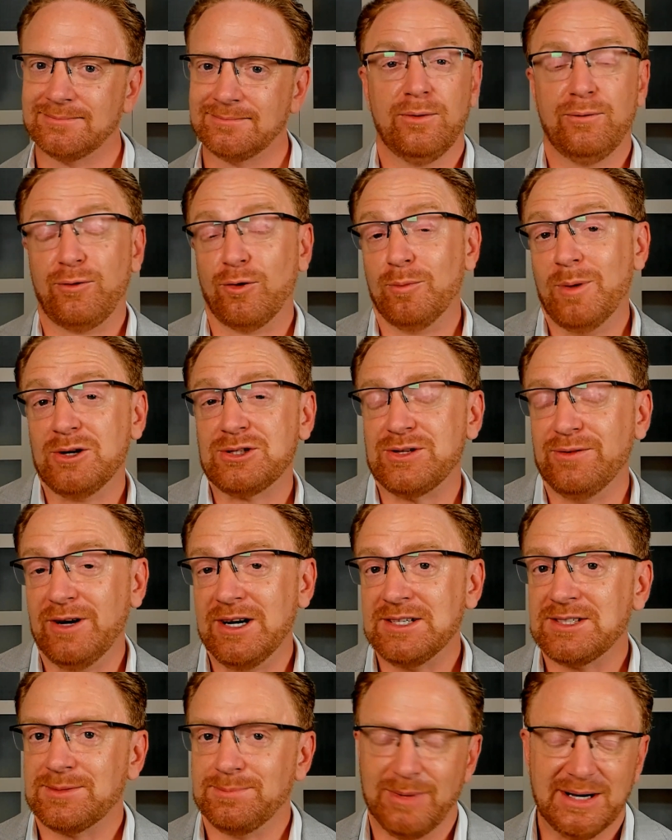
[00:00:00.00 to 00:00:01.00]
For most of
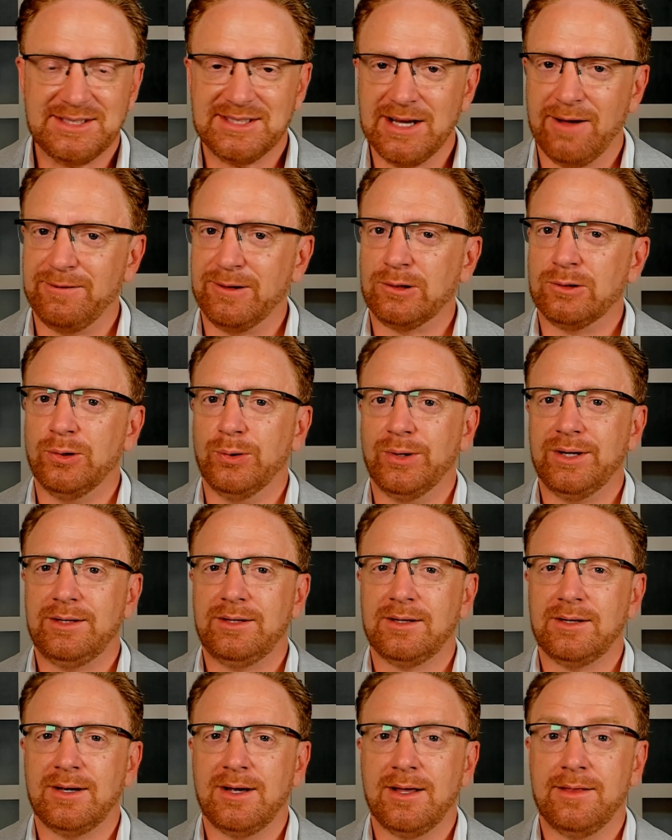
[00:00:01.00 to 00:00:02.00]
us, myself included,
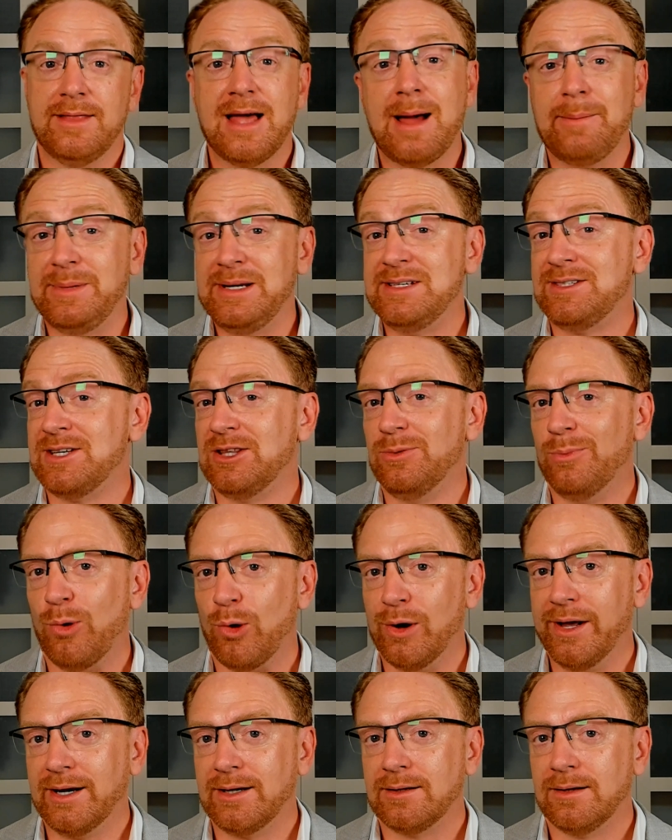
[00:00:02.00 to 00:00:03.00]
that means in the
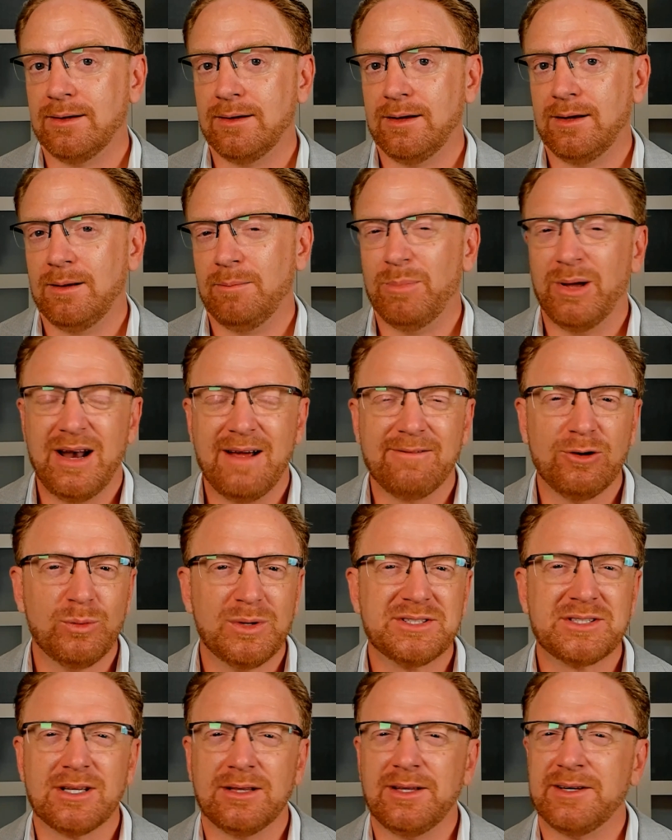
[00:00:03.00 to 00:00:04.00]
morning, but
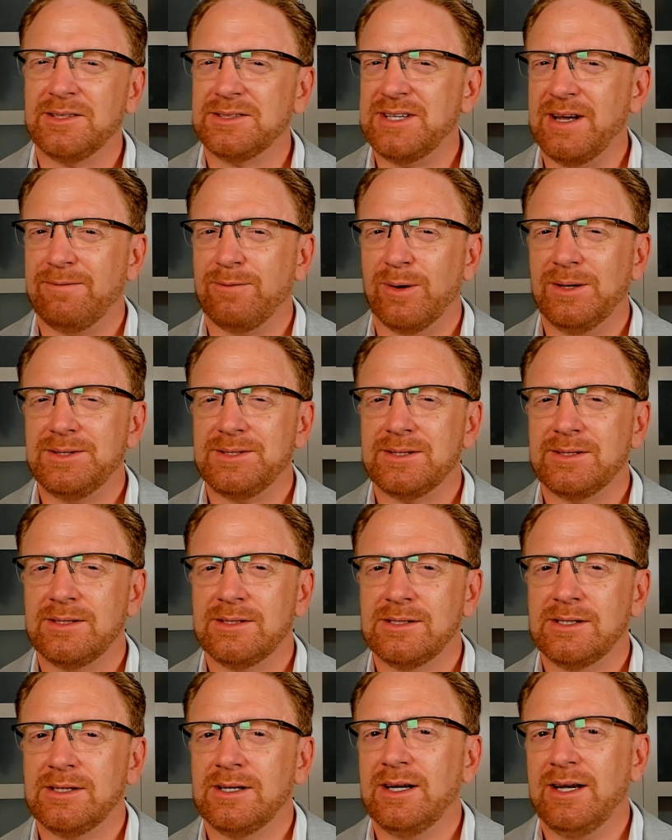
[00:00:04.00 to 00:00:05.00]
everyone's a little different.
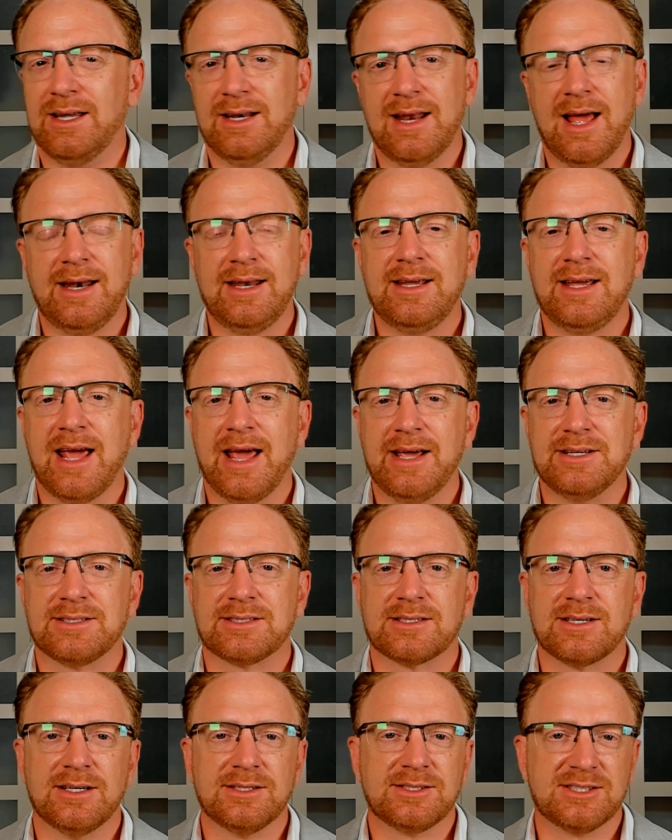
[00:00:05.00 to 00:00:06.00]
In any
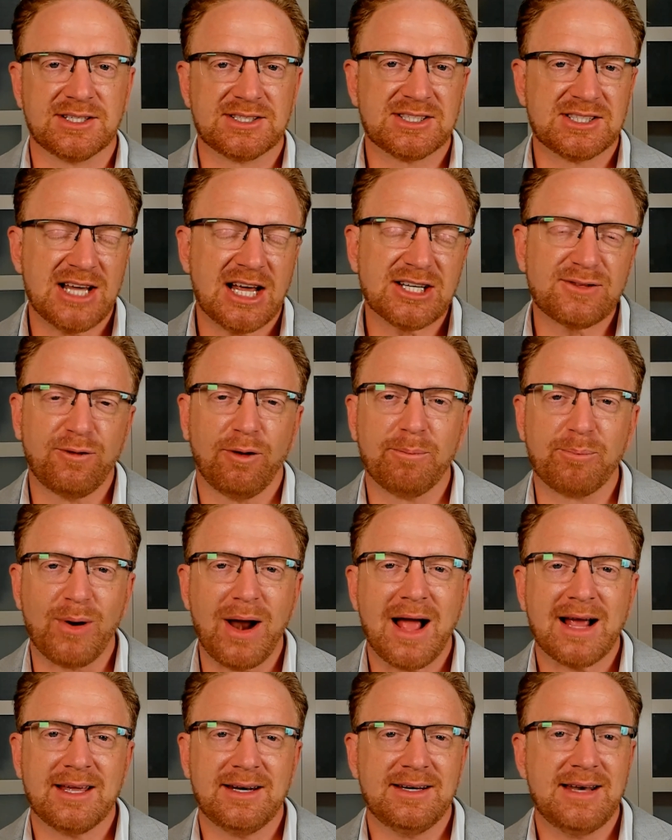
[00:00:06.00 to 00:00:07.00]
case, successful
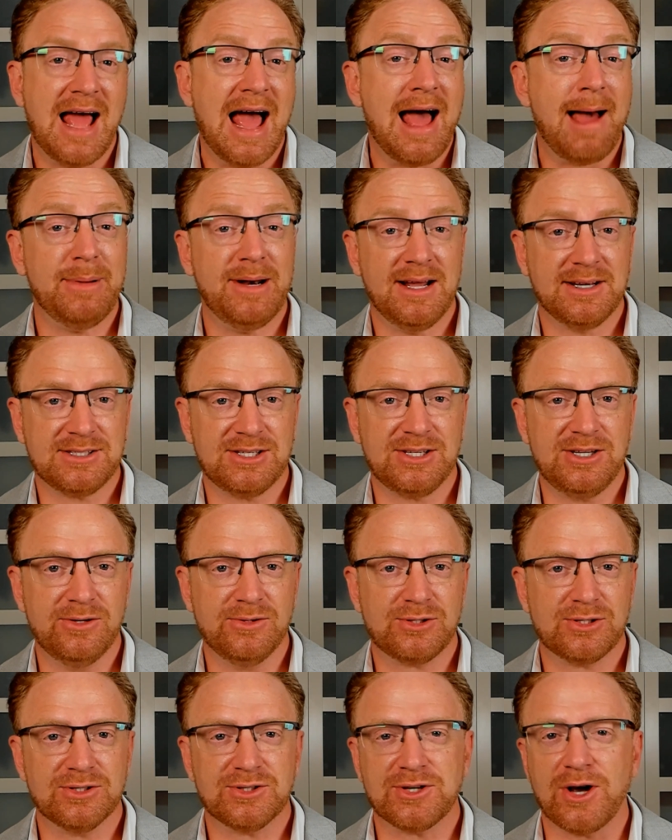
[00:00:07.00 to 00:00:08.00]
bracketed habit
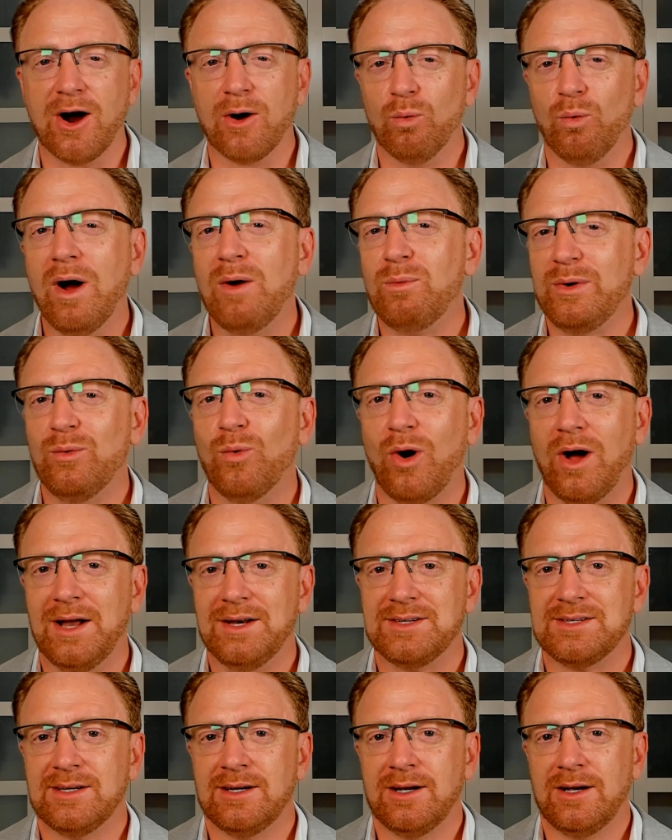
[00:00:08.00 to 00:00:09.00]
executions are what we
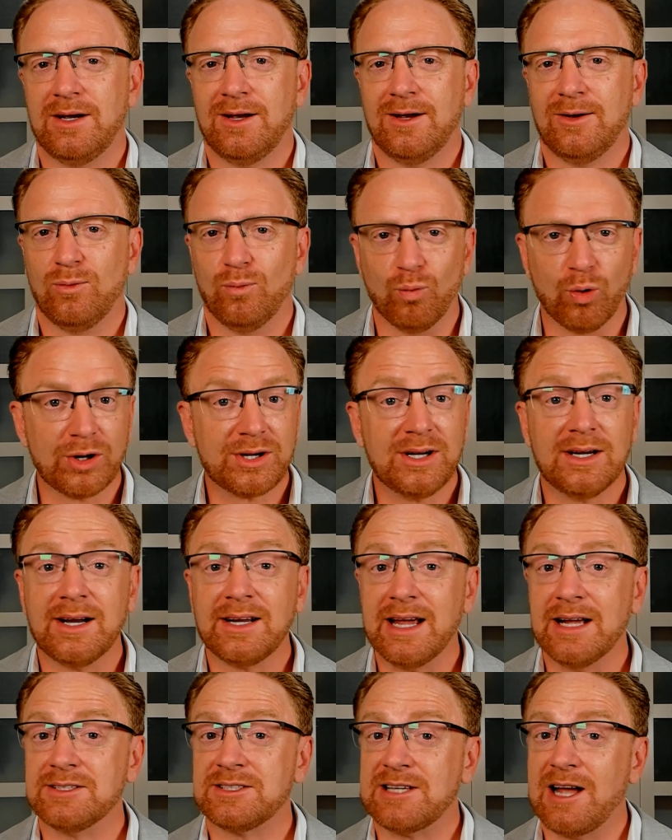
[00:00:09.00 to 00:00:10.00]
want. Working
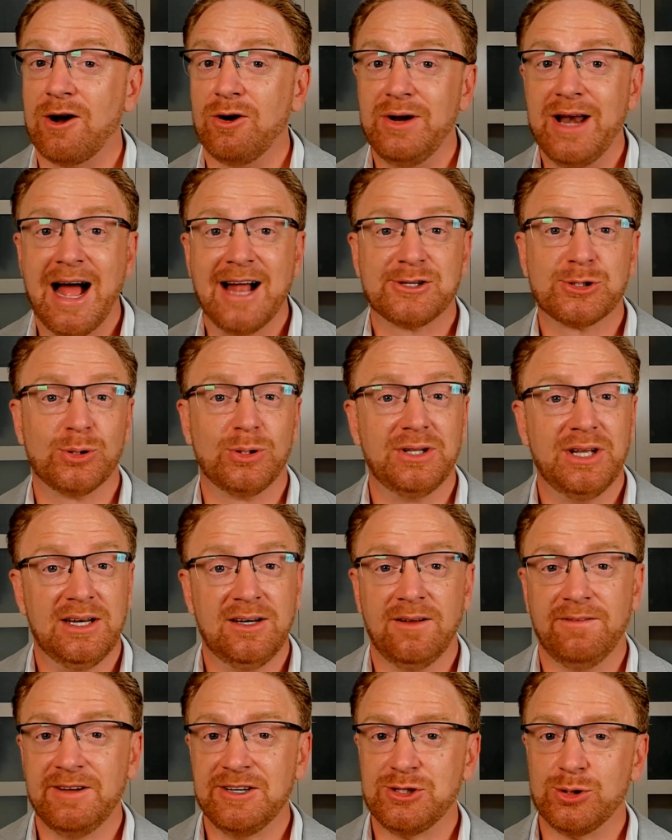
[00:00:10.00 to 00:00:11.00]
against our natural
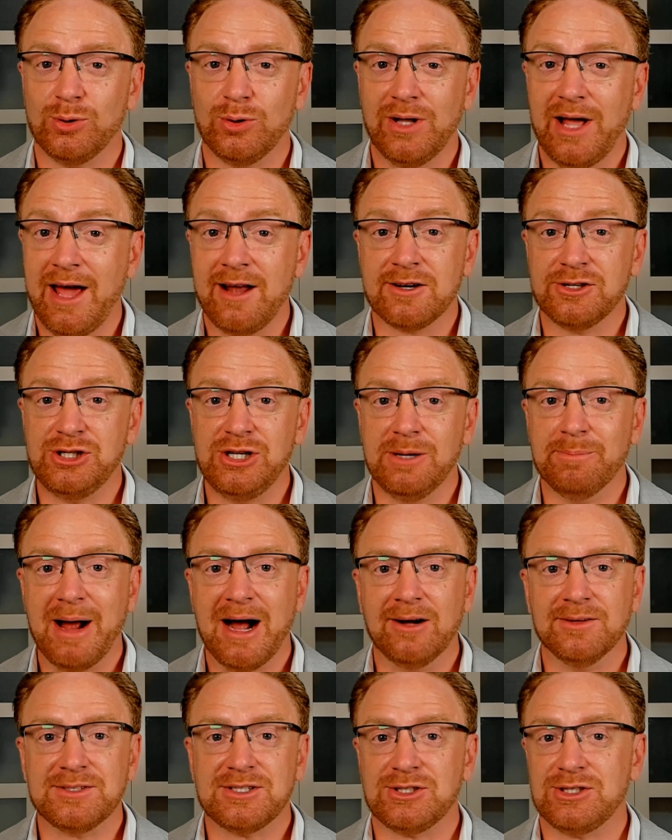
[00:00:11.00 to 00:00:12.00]
individual energy
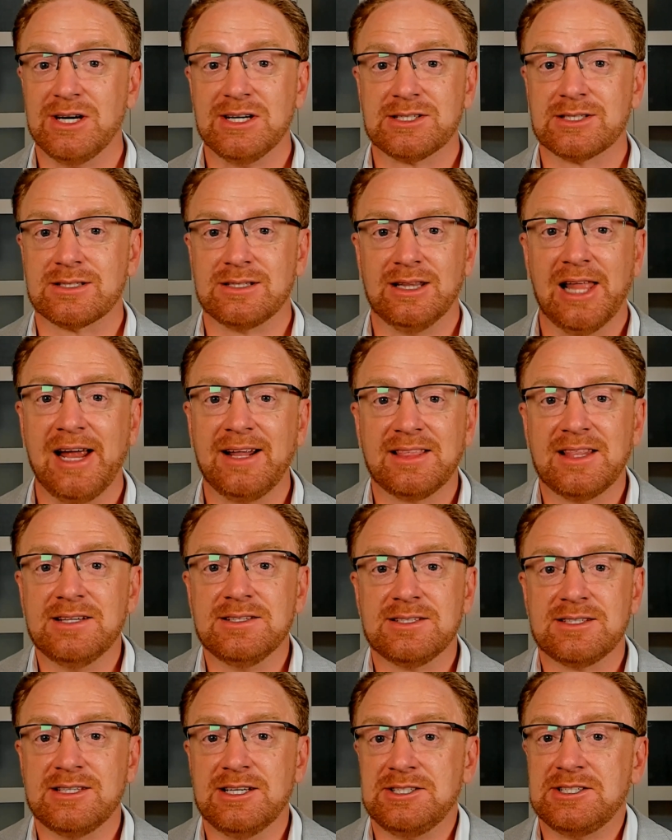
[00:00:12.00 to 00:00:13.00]
amounts just
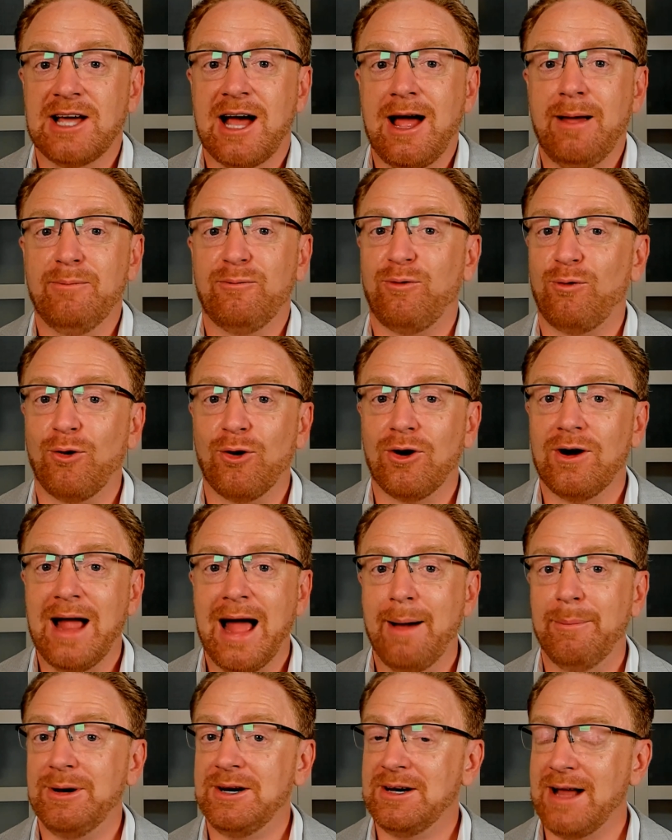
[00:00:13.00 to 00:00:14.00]
lengthens the time for
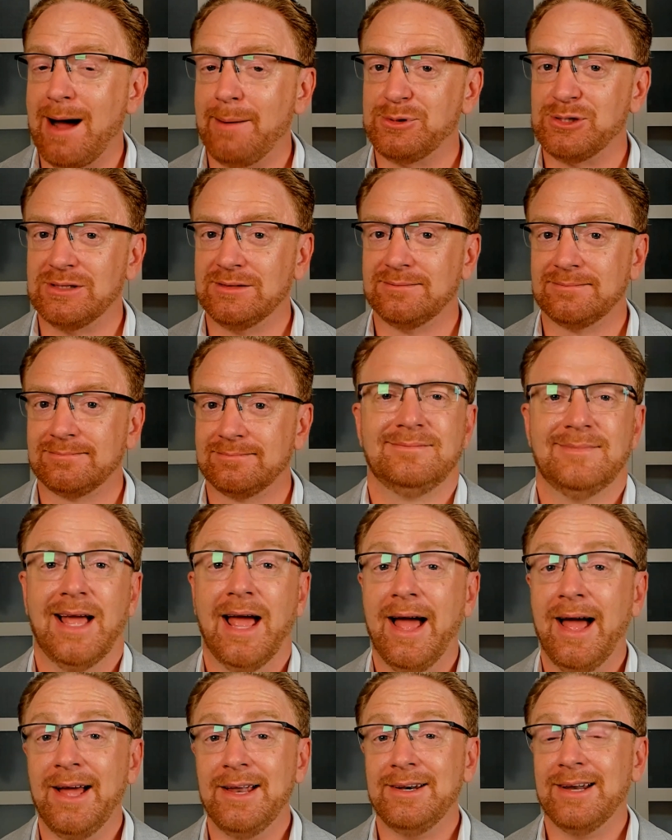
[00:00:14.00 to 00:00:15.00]
habit adoption.
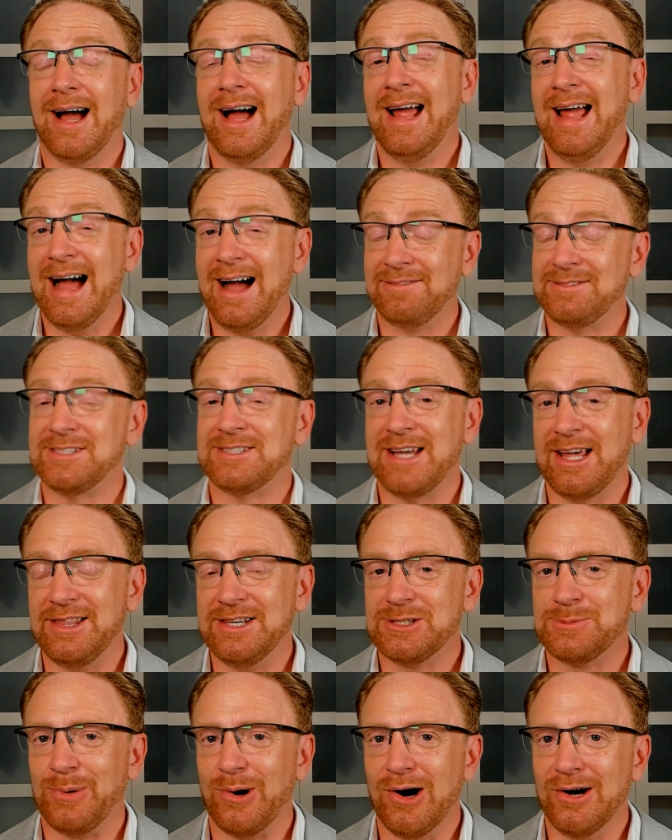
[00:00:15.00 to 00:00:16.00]
And I have to say
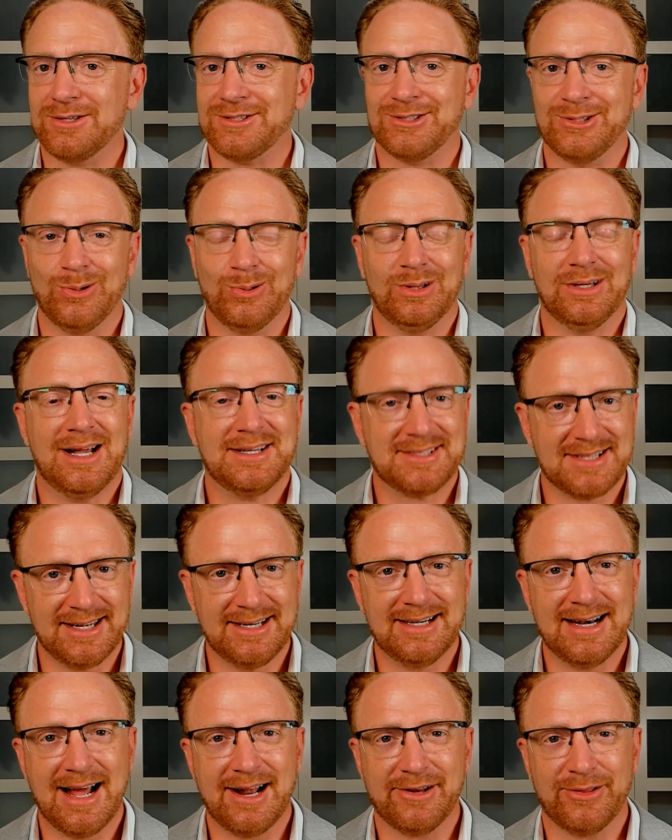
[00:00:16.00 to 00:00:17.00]
this part, so let's get
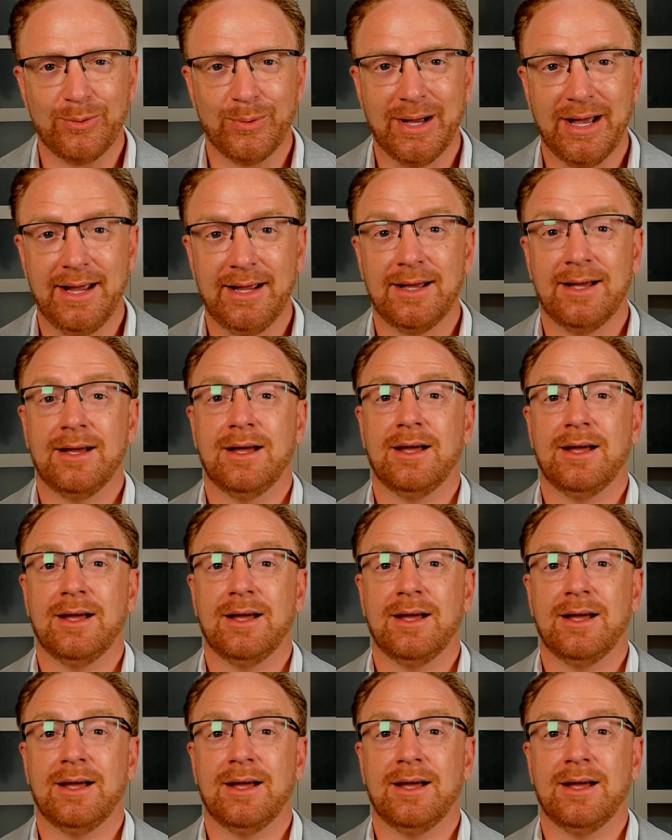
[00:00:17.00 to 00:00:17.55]
it out of the way.